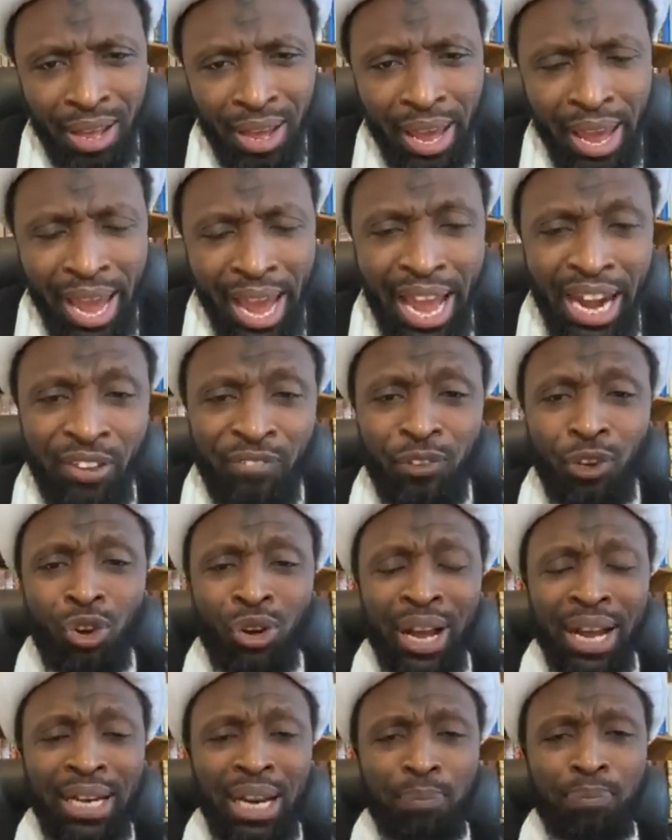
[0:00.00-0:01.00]
And if you look at
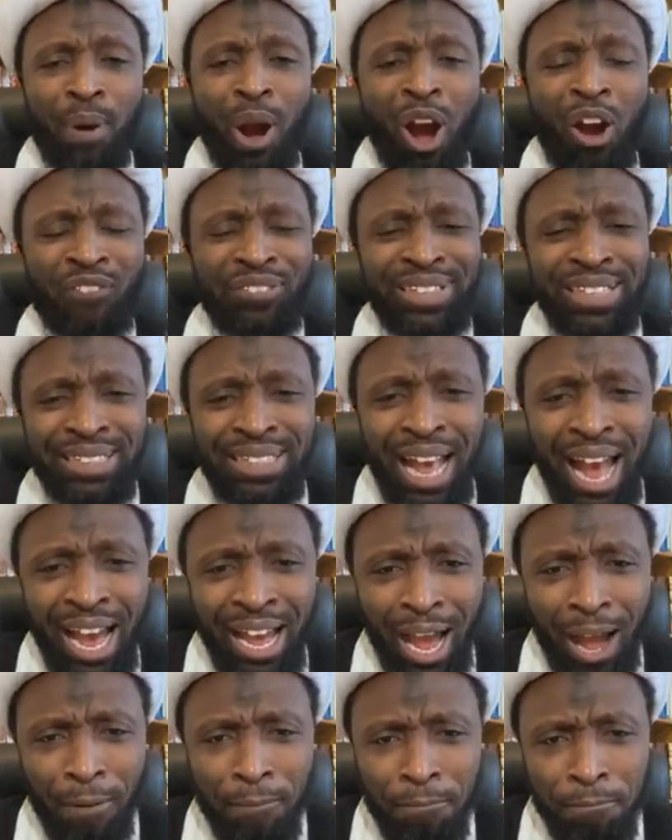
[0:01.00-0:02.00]
the power of desire,
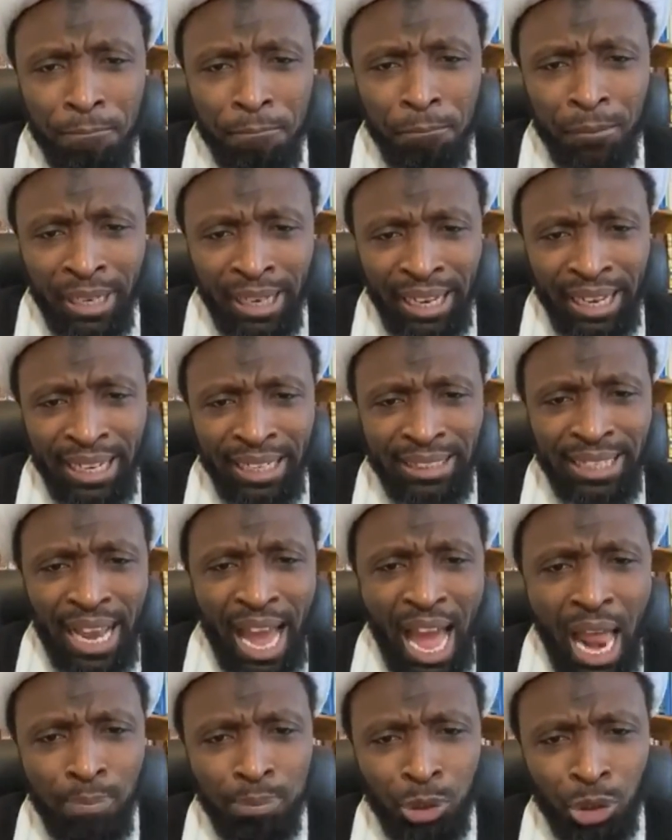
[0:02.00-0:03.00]
it
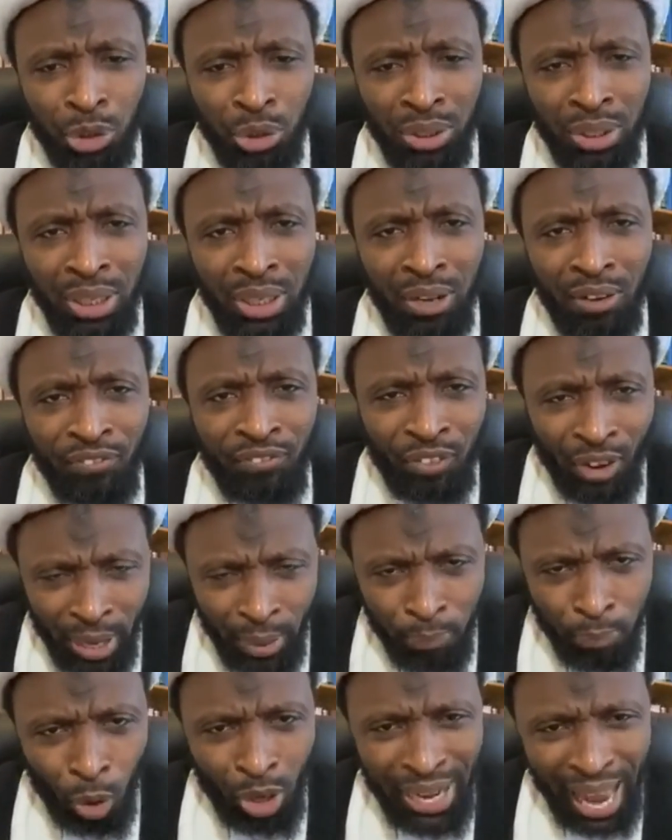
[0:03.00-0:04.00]
helps for
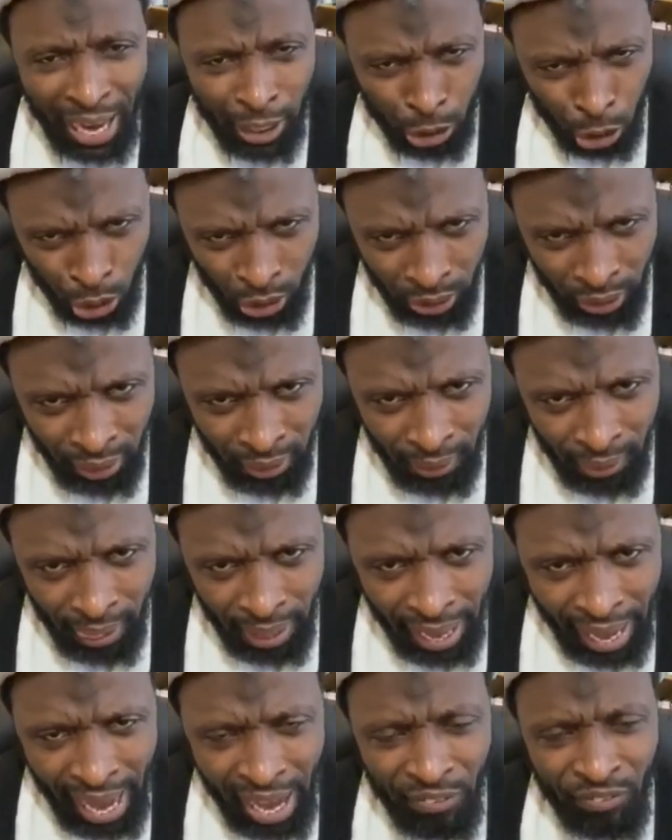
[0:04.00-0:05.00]
reproduction
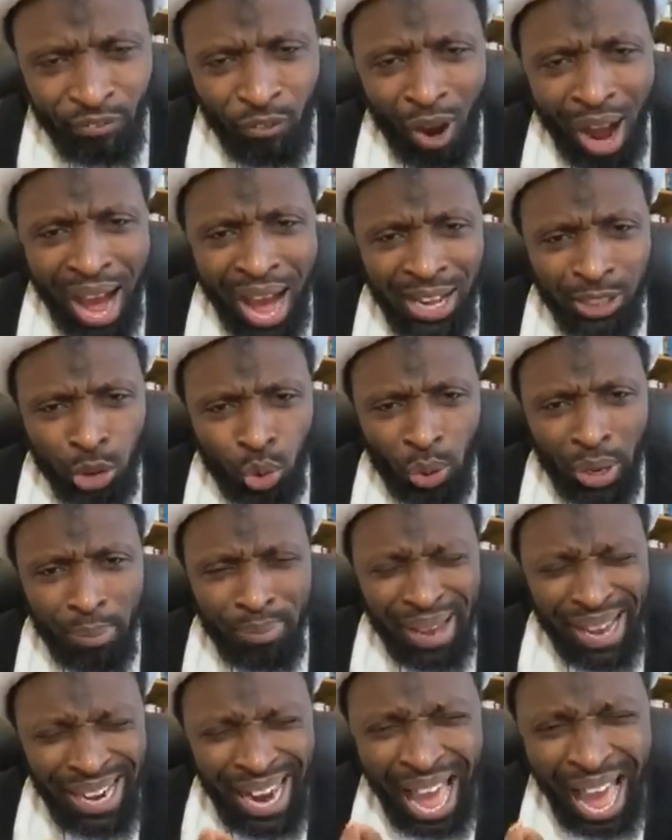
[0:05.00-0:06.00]
and for us to
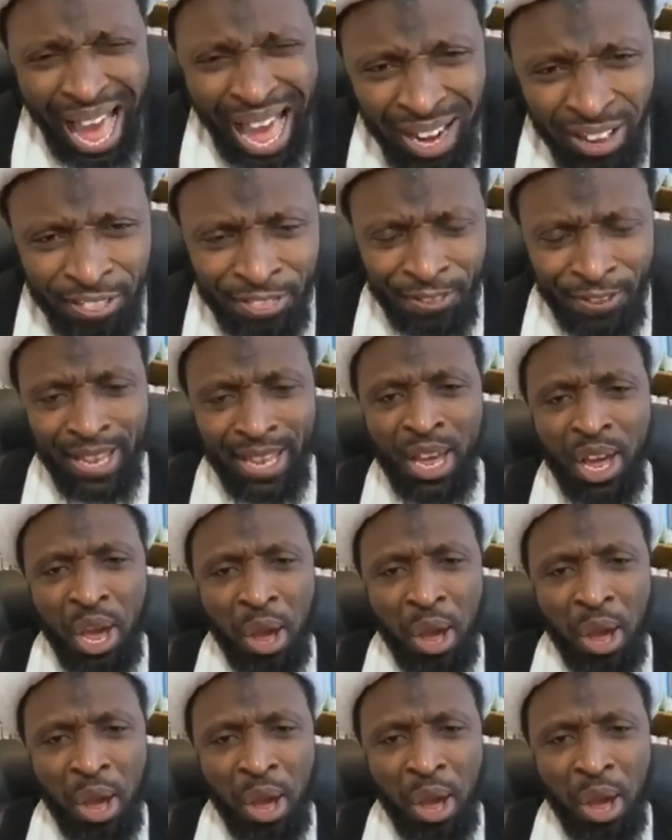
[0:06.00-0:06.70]
remain healthy